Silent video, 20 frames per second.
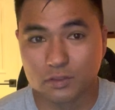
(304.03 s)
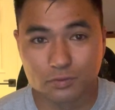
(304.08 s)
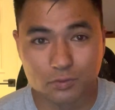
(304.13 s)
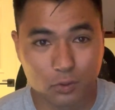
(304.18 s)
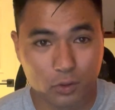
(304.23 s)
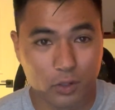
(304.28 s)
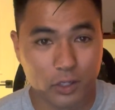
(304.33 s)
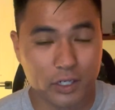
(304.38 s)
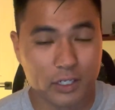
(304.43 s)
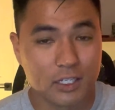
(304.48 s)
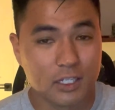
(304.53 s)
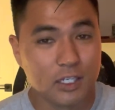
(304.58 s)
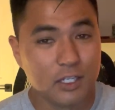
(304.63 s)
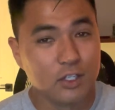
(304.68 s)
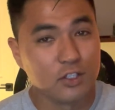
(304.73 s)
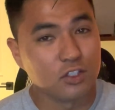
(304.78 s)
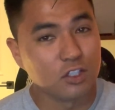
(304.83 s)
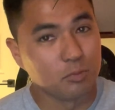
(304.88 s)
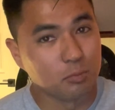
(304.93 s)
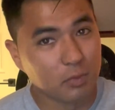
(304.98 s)
flooring,
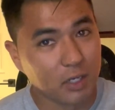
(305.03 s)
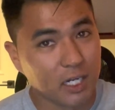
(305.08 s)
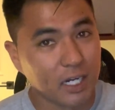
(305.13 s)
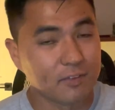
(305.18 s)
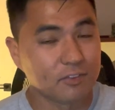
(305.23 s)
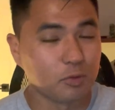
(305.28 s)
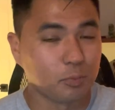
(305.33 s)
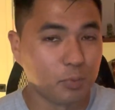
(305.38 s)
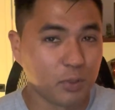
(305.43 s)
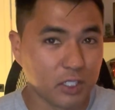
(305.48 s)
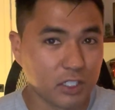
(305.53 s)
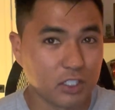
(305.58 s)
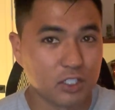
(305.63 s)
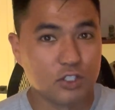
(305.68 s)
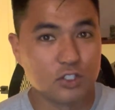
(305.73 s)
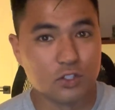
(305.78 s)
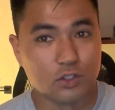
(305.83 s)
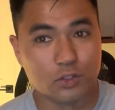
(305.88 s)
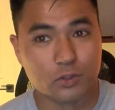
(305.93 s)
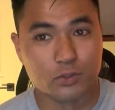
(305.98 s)
you might have to pick and
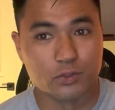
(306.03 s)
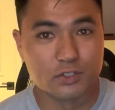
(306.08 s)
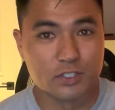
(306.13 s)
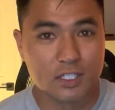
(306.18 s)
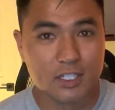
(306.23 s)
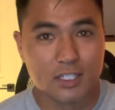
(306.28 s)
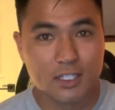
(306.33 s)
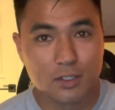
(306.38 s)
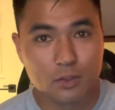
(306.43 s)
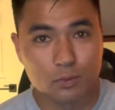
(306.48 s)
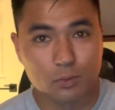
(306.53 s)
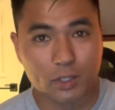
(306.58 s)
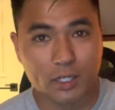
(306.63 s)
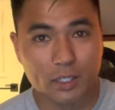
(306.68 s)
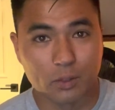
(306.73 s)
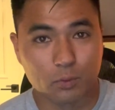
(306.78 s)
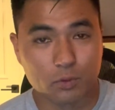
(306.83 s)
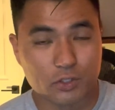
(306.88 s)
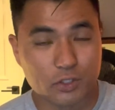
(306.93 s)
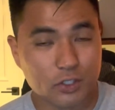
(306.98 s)
choose,
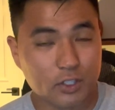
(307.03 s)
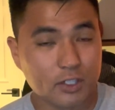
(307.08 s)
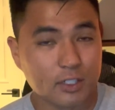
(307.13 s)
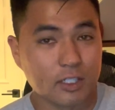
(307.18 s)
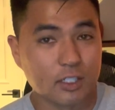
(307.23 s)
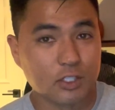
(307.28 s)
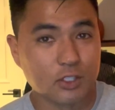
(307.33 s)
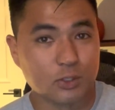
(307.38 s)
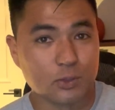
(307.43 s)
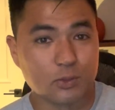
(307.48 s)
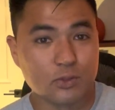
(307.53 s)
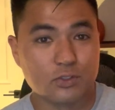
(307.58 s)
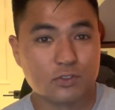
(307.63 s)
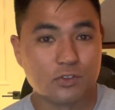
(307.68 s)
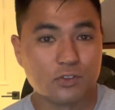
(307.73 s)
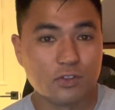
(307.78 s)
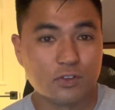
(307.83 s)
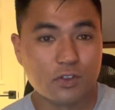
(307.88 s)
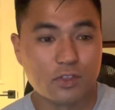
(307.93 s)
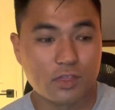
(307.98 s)
right, what you're going to use
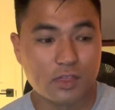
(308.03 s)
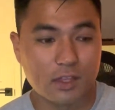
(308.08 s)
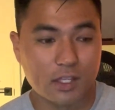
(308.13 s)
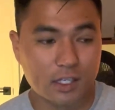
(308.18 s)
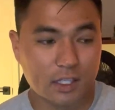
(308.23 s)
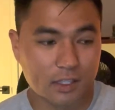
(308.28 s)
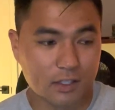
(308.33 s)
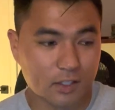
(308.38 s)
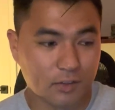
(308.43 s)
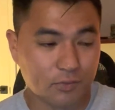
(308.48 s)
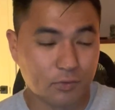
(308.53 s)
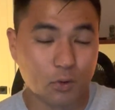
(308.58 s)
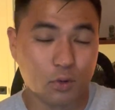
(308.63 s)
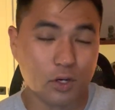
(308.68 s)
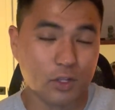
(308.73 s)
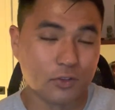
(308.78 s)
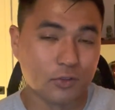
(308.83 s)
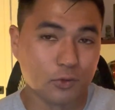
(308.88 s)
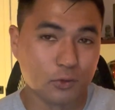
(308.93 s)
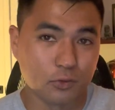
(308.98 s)
the
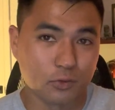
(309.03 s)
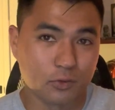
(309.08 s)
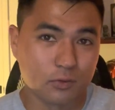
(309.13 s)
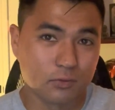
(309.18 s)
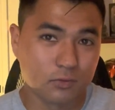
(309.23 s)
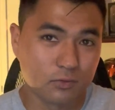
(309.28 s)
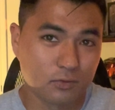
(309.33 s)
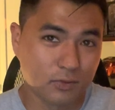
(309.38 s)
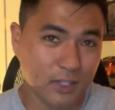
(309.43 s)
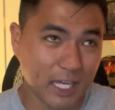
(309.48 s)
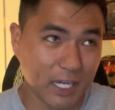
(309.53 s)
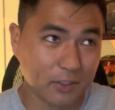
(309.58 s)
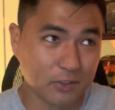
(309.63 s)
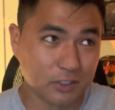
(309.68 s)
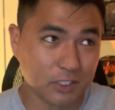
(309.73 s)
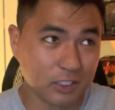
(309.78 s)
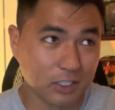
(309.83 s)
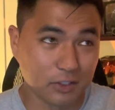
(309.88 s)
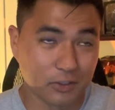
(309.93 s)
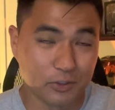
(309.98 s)

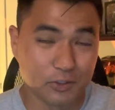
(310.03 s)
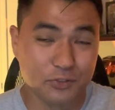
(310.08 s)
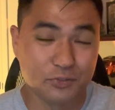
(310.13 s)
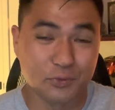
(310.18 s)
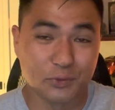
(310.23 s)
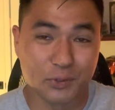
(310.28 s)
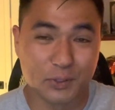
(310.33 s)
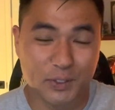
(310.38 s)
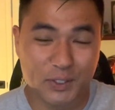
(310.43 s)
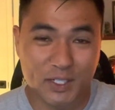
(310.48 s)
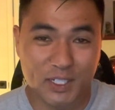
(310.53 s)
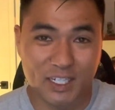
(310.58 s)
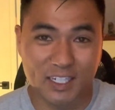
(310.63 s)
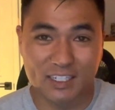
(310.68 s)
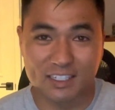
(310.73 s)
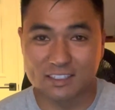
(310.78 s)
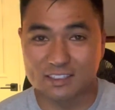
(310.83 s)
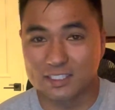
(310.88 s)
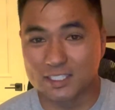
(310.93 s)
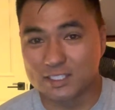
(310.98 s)
$42,000 for, okay,
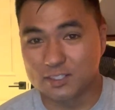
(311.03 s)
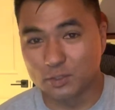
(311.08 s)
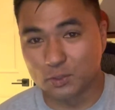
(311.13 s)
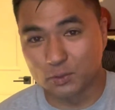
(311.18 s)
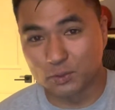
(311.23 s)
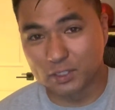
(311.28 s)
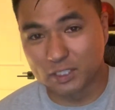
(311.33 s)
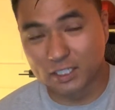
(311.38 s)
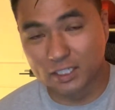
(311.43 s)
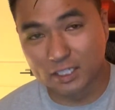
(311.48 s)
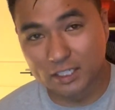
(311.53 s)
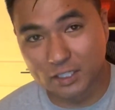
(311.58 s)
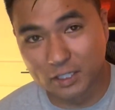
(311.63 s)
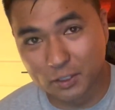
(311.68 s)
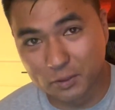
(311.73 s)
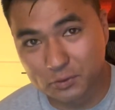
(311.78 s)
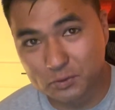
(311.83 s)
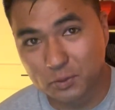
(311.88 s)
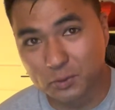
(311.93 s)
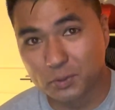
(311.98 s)
because it's only going to
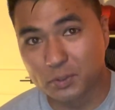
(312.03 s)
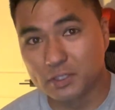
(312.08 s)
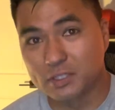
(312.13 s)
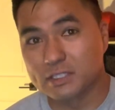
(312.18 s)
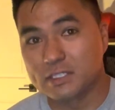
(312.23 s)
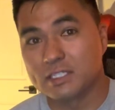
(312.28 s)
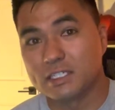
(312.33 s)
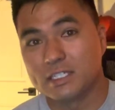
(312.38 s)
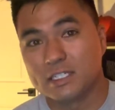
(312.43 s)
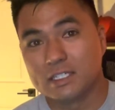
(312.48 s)
go towards